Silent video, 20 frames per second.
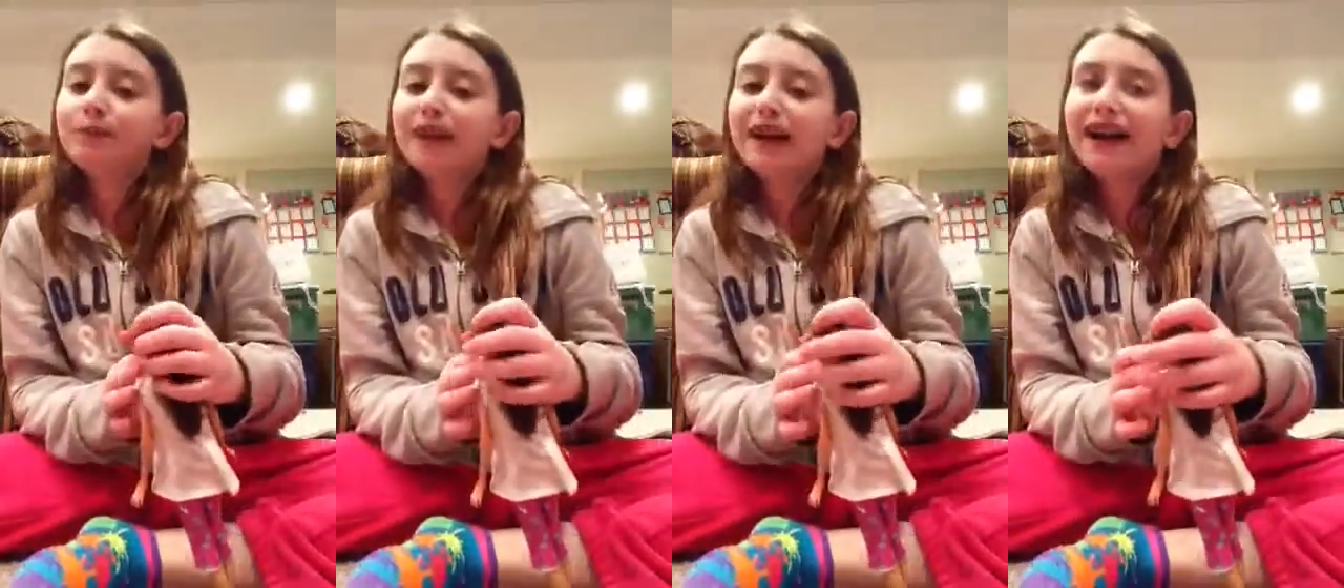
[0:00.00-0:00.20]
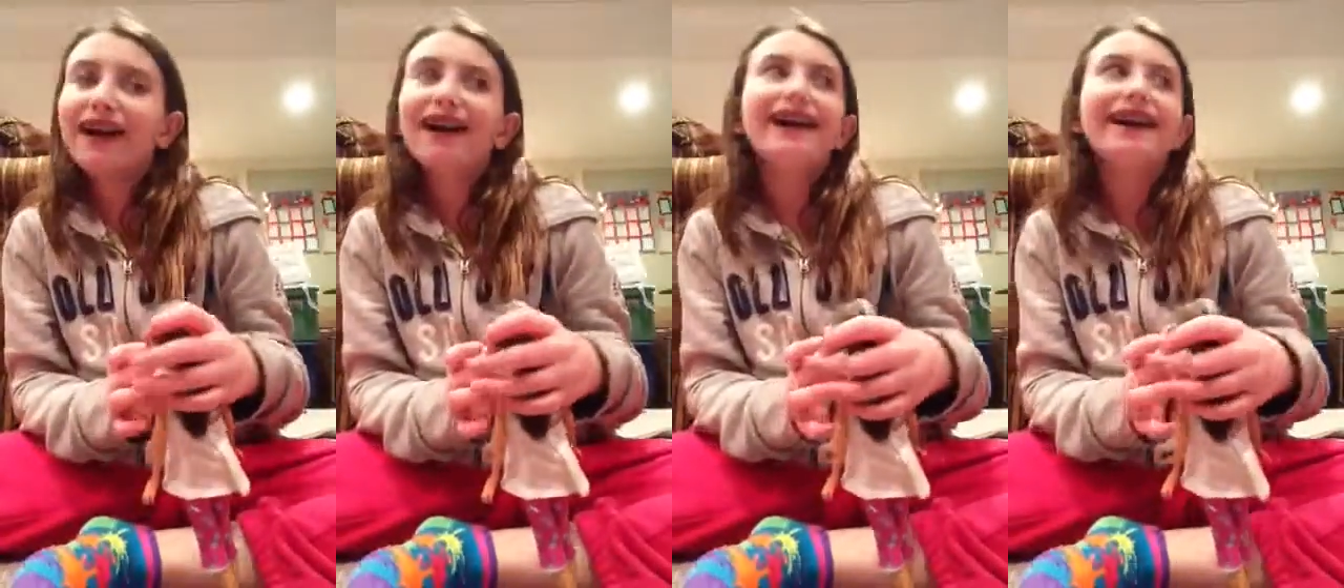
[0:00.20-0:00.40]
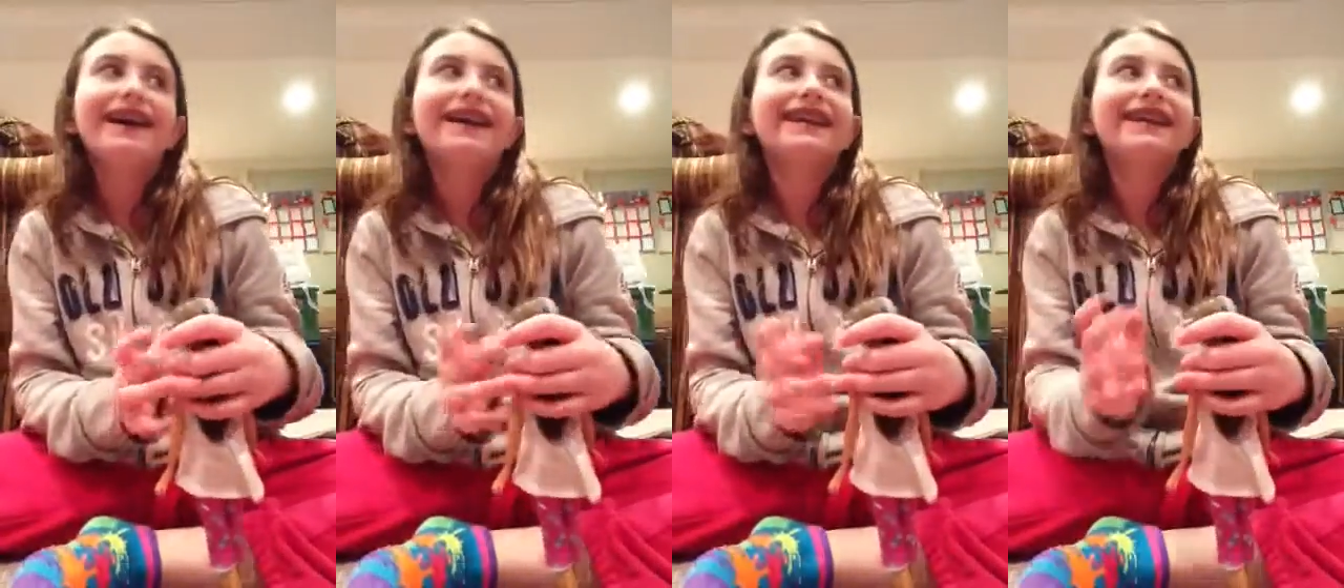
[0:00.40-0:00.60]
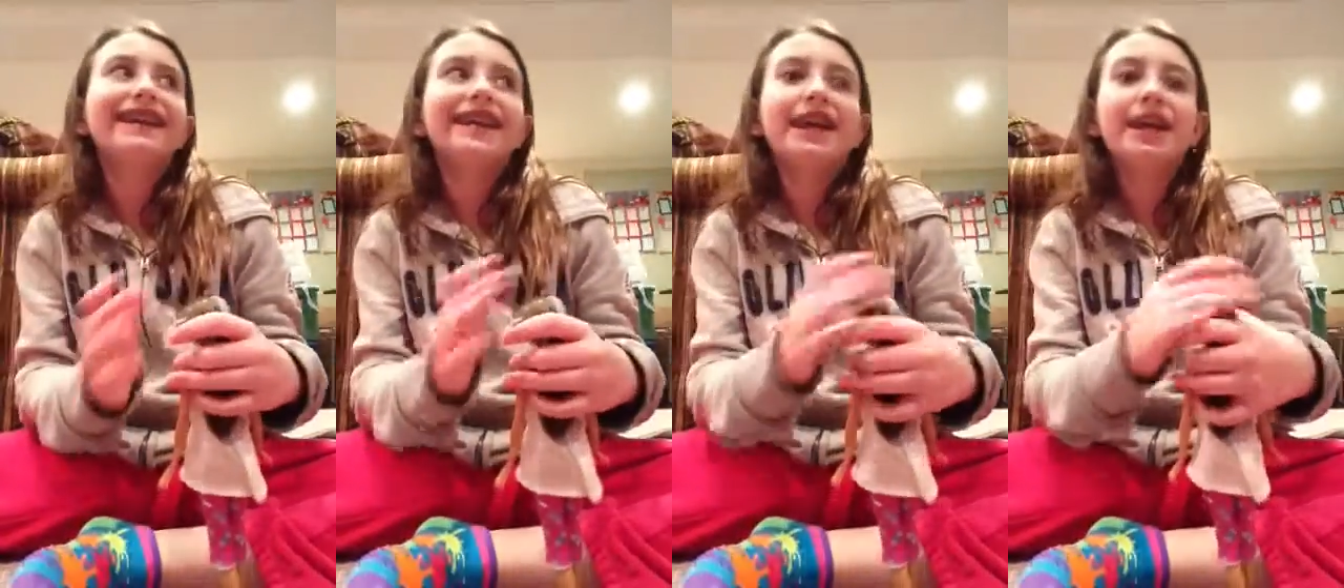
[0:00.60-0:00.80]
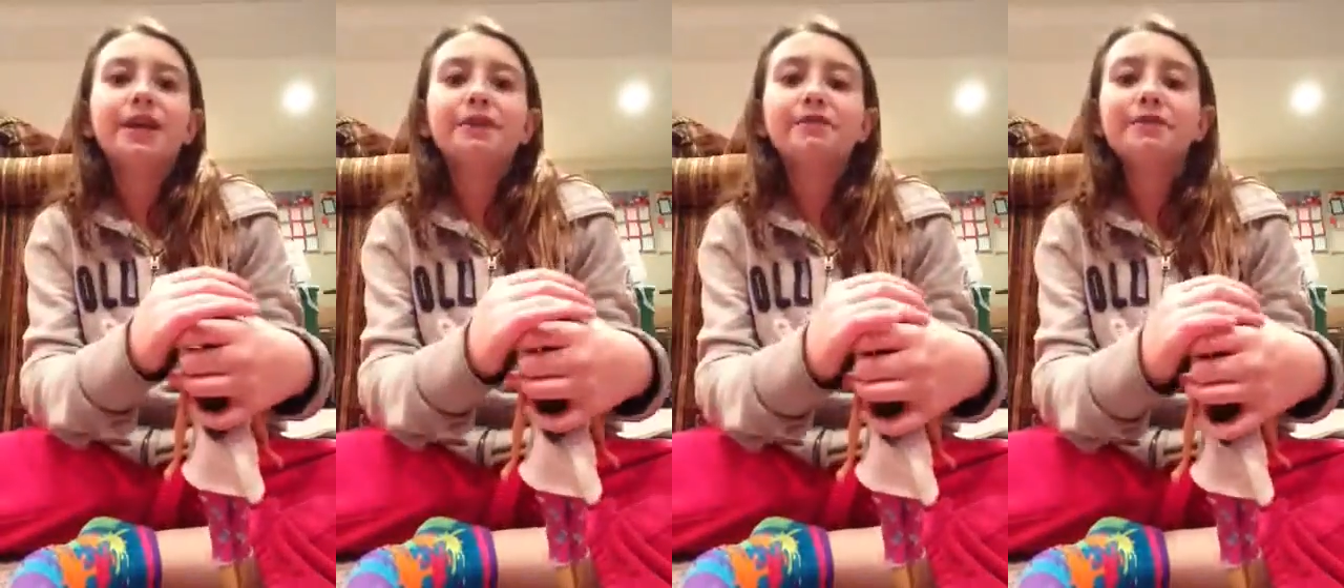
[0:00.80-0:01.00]
guy
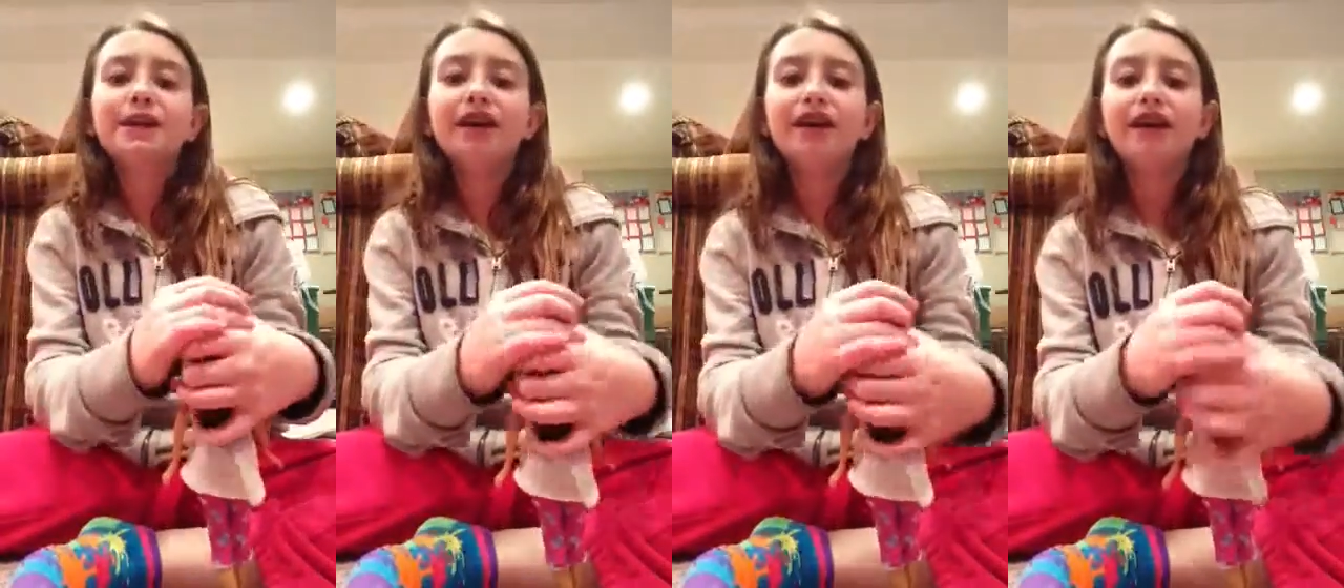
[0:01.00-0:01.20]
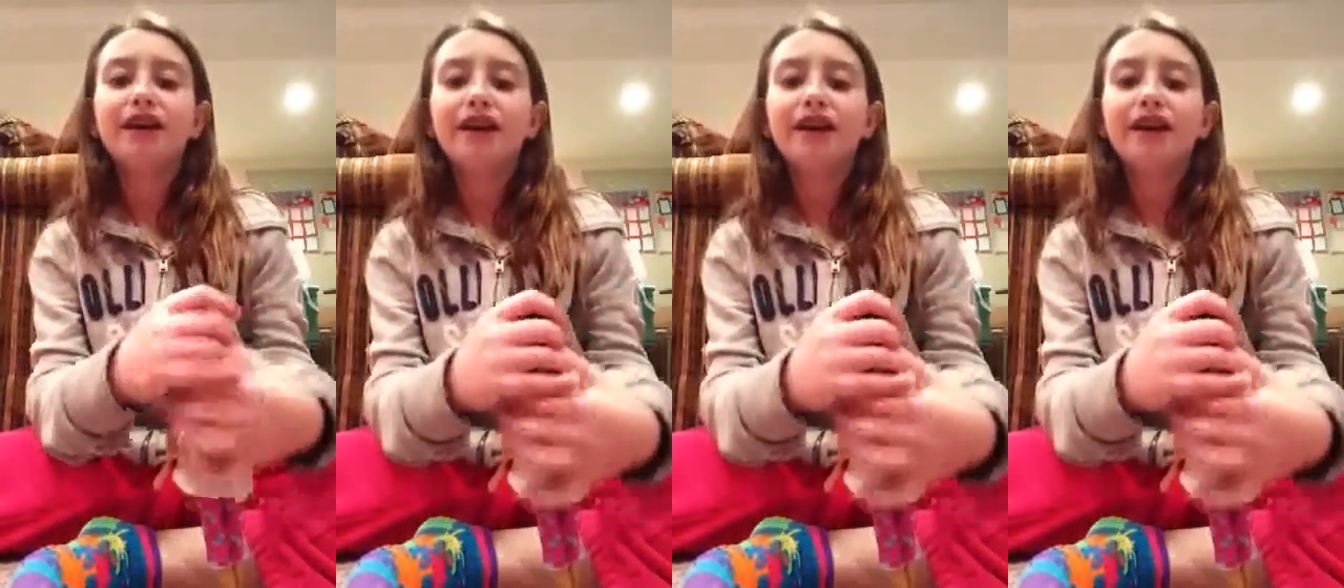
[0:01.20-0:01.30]
named